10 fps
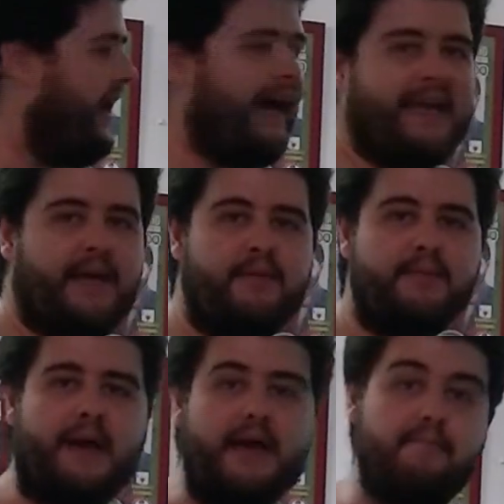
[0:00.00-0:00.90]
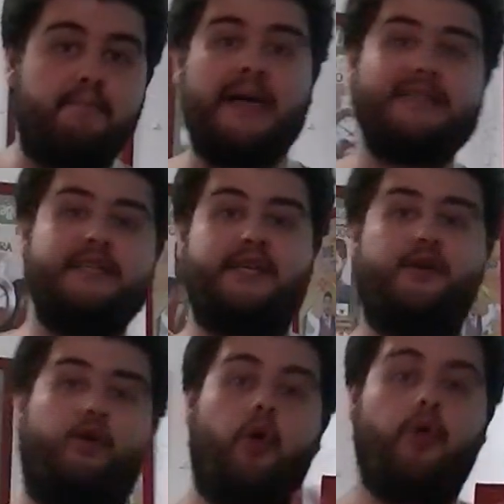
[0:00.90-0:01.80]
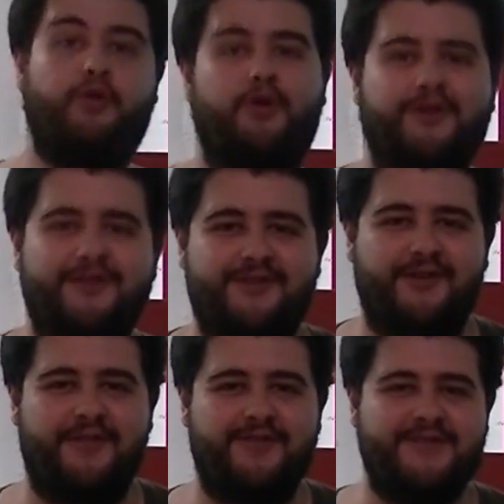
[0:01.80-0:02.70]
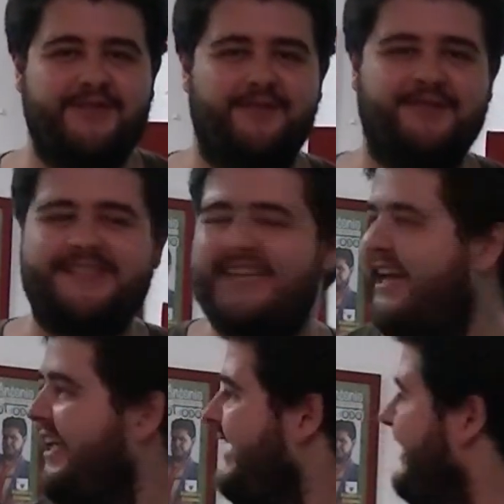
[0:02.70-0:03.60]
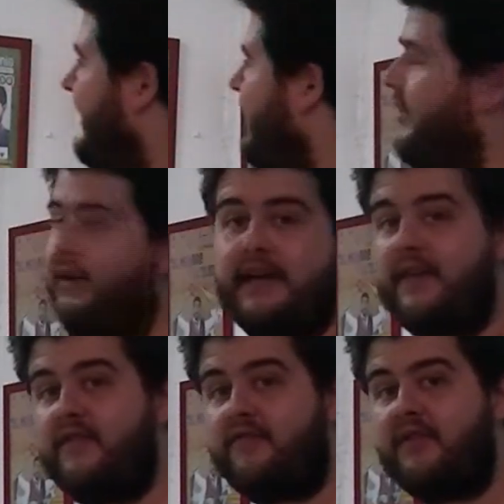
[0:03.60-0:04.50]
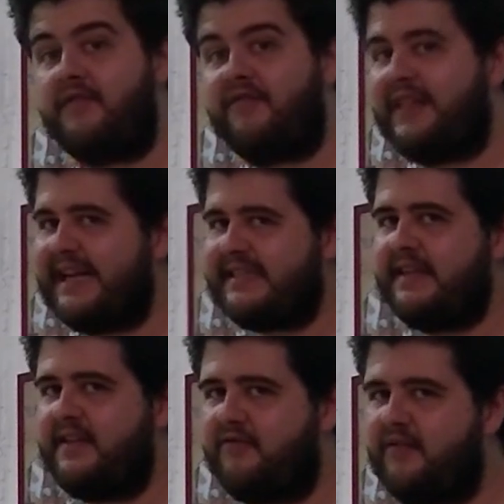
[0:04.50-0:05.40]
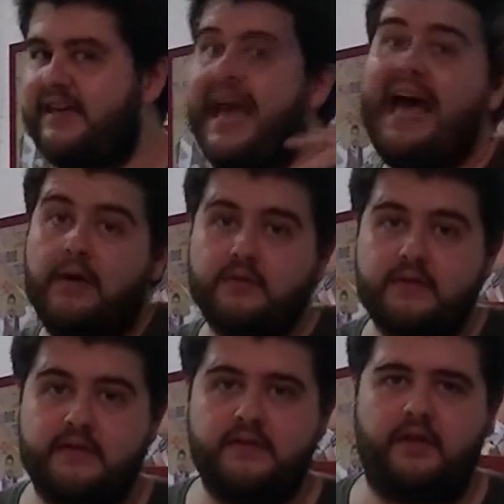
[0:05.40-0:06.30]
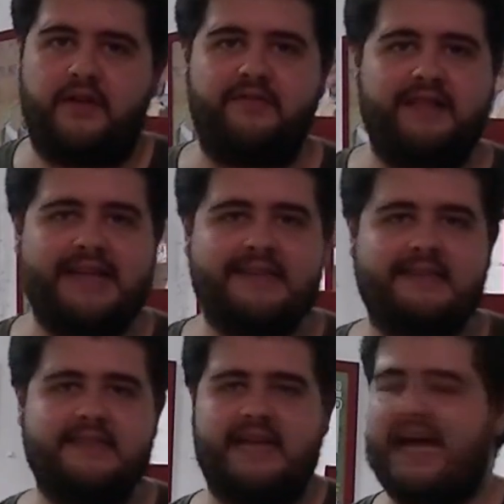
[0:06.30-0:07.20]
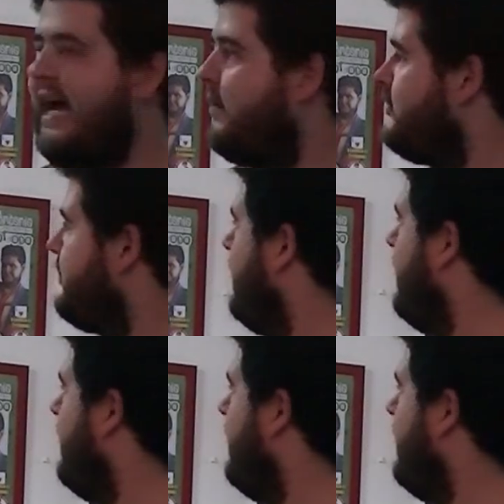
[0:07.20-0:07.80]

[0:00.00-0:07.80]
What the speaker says: I am in my magic corner, sort of say, here in a different flat, in a different house. This is not a flat, this is a house.